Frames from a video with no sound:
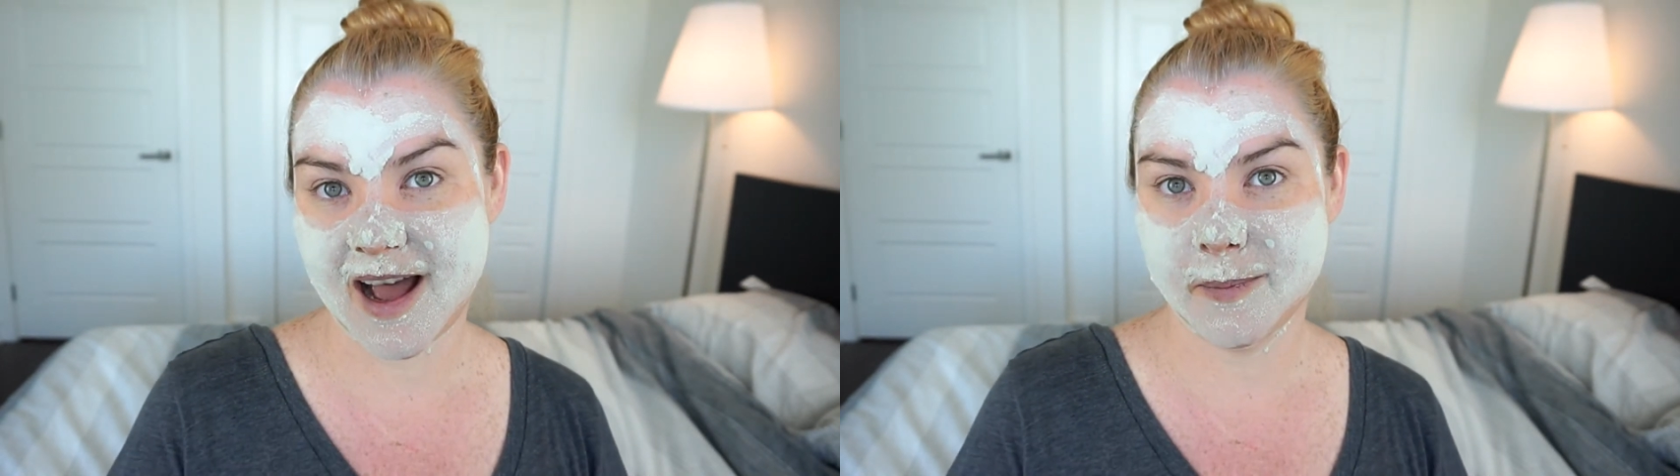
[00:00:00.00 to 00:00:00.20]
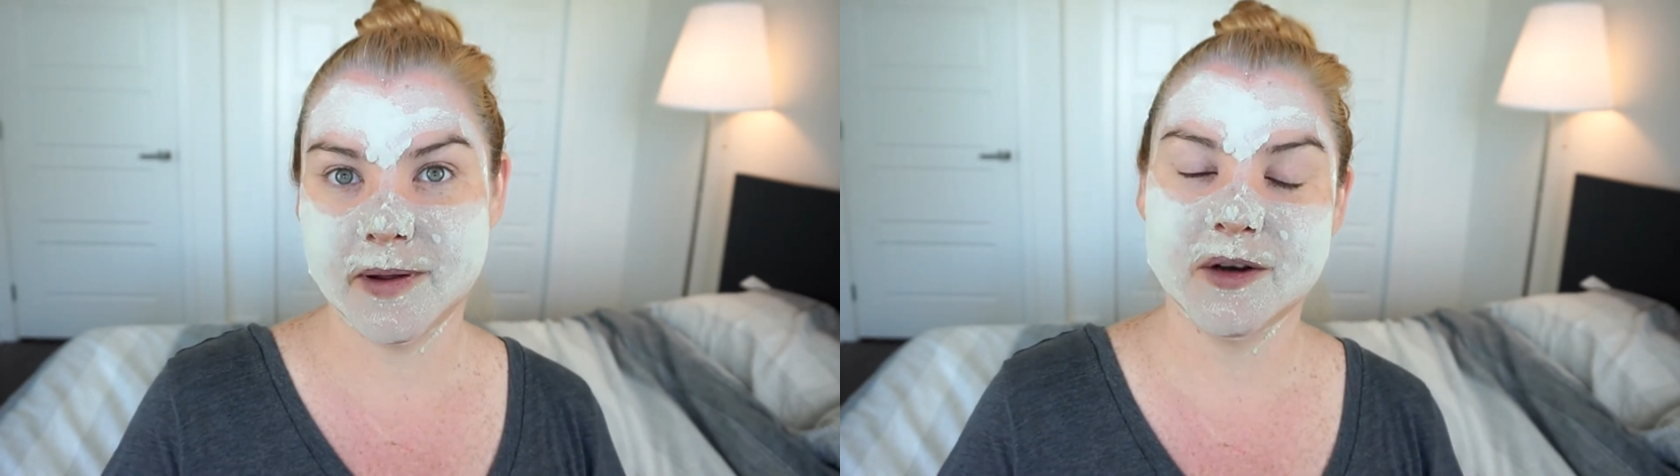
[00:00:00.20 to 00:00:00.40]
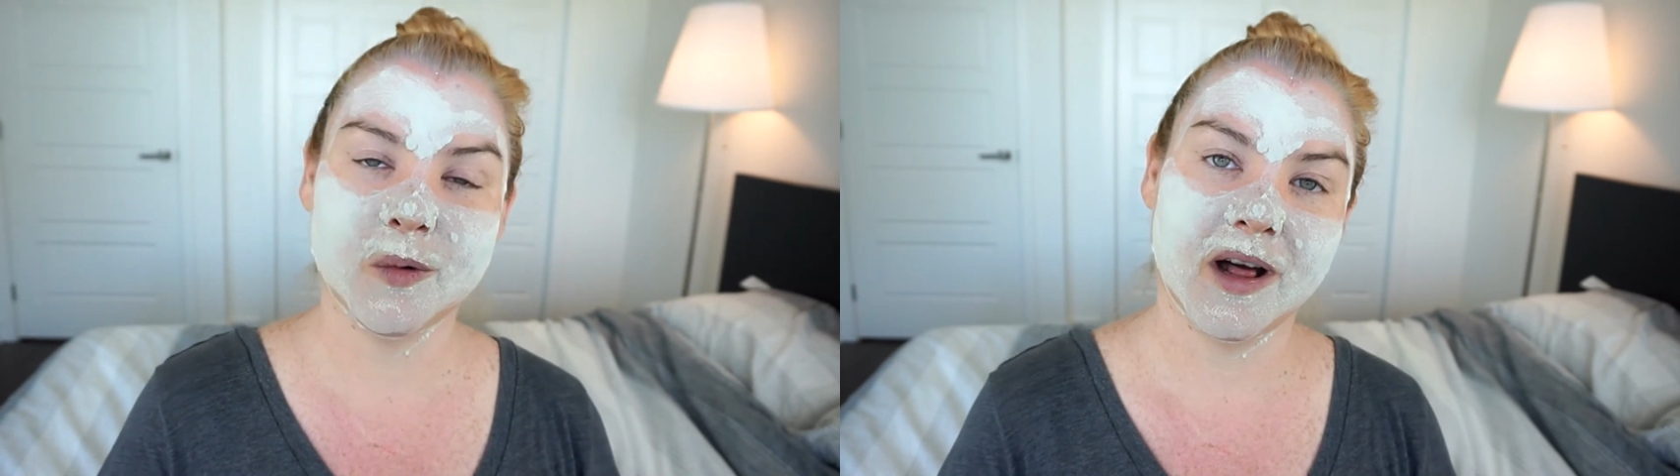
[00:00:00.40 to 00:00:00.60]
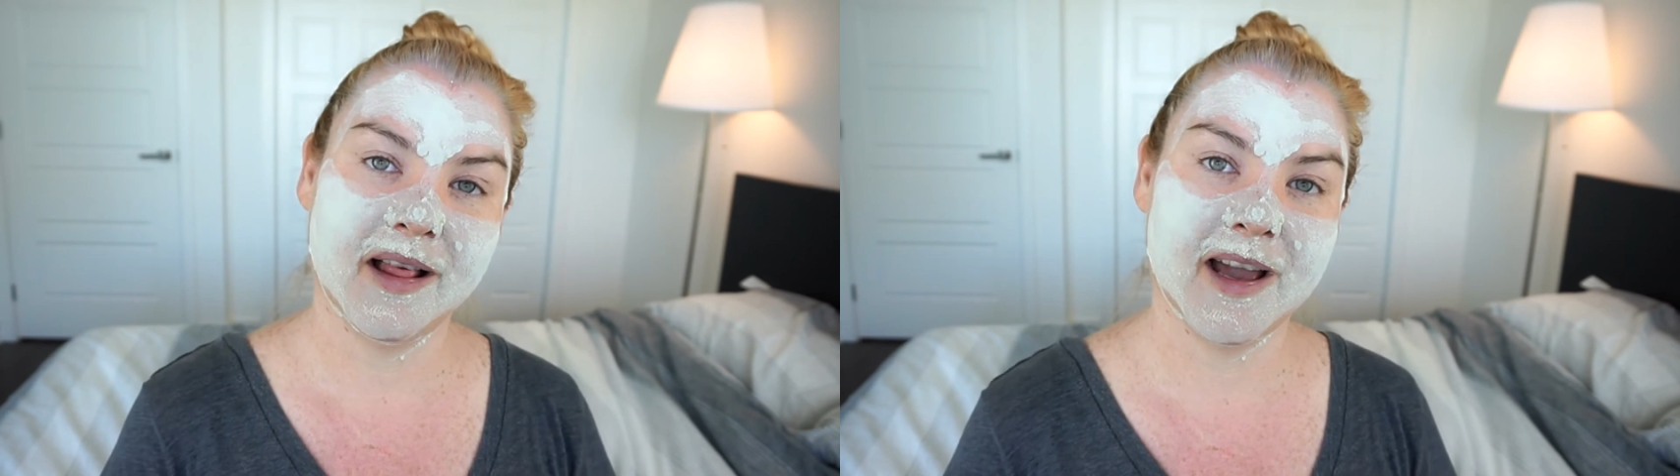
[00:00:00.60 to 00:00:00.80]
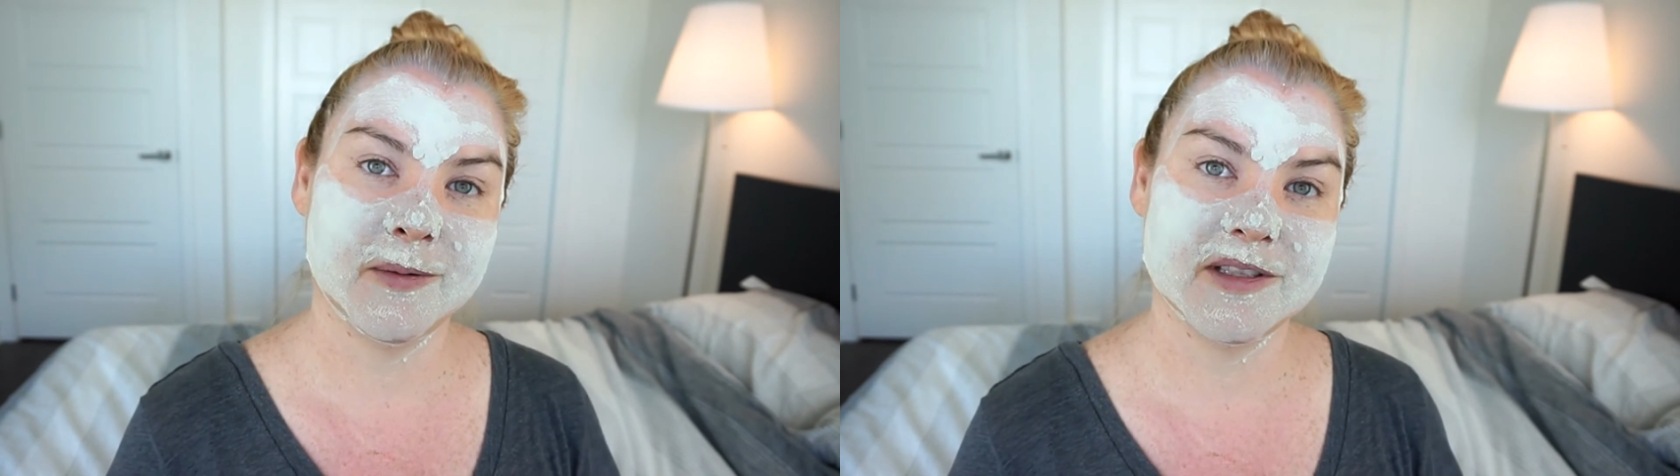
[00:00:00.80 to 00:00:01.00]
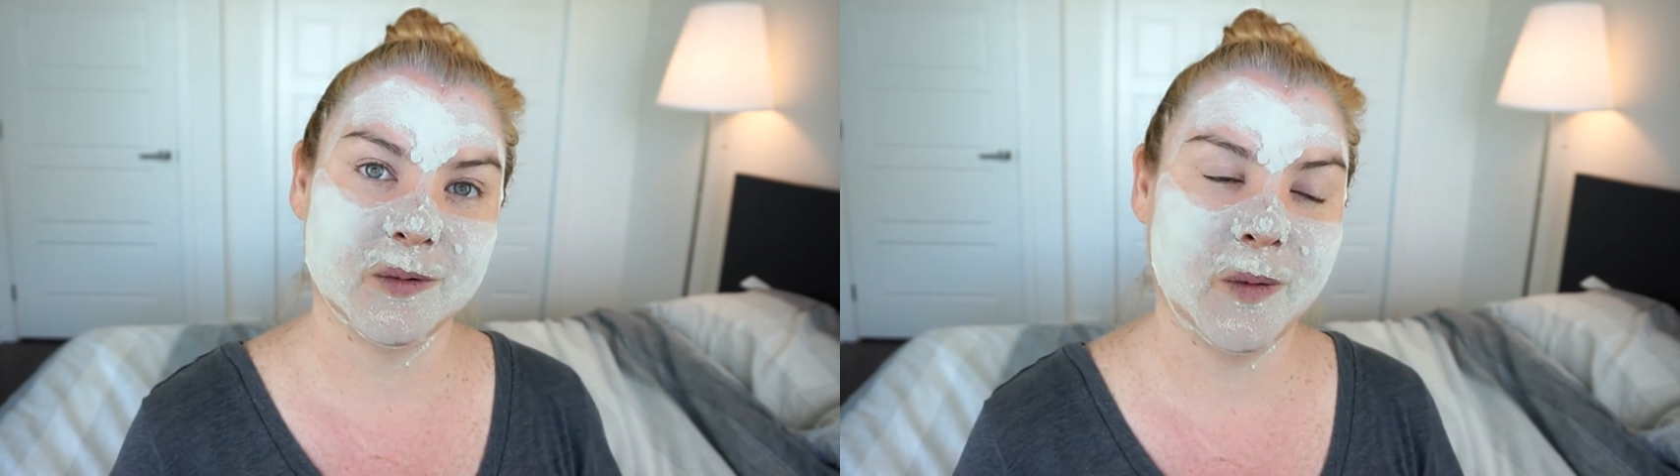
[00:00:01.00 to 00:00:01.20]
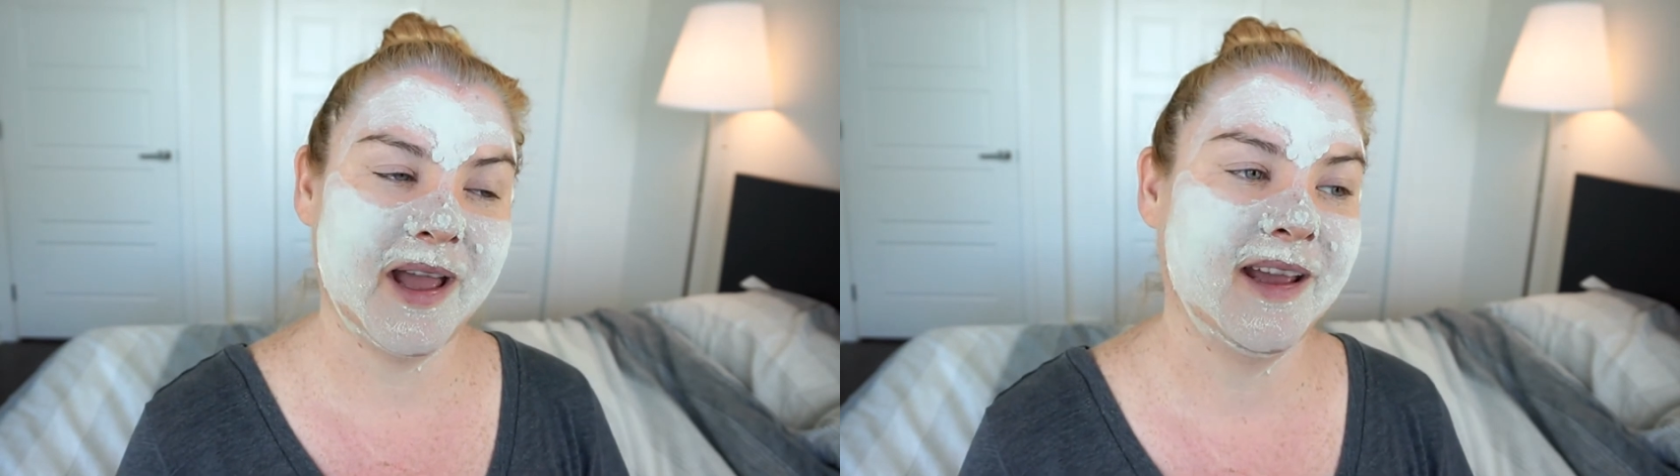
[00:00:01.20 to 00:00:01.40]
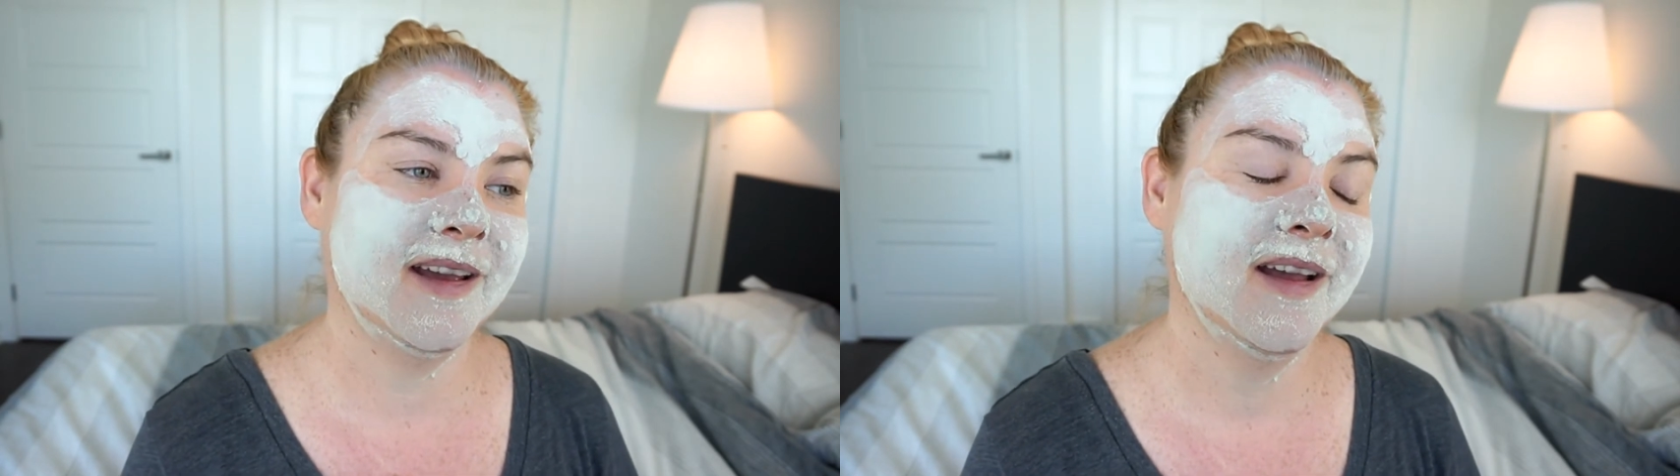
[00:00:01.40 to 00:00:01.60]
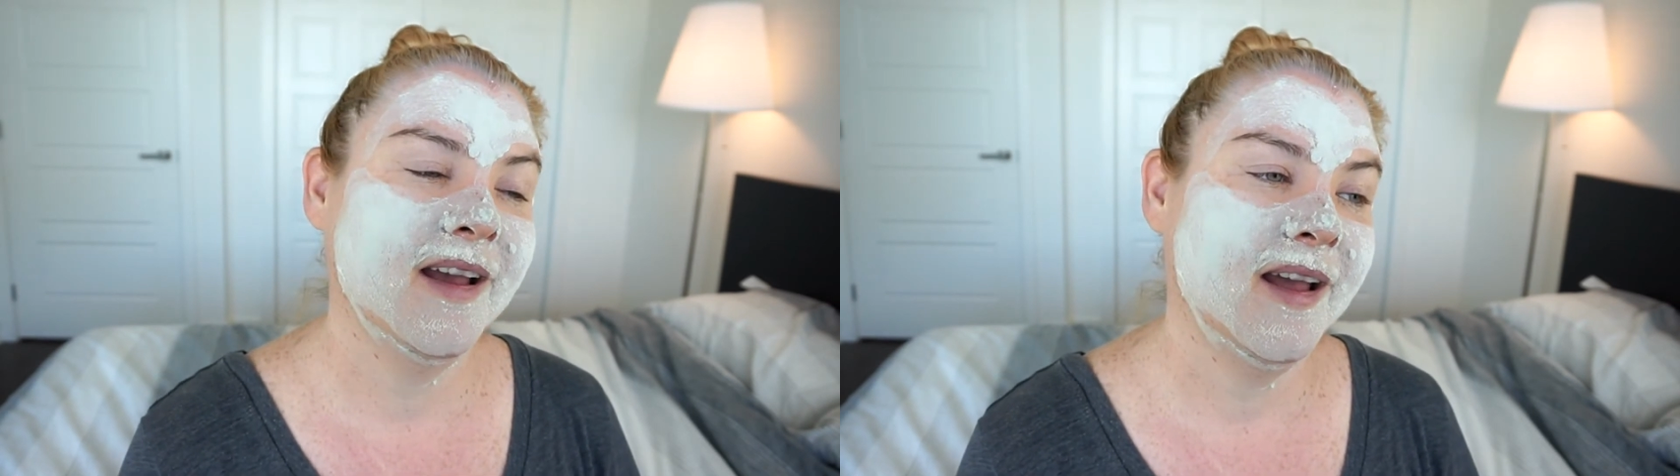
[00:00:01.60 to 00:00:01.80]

happened while I was away.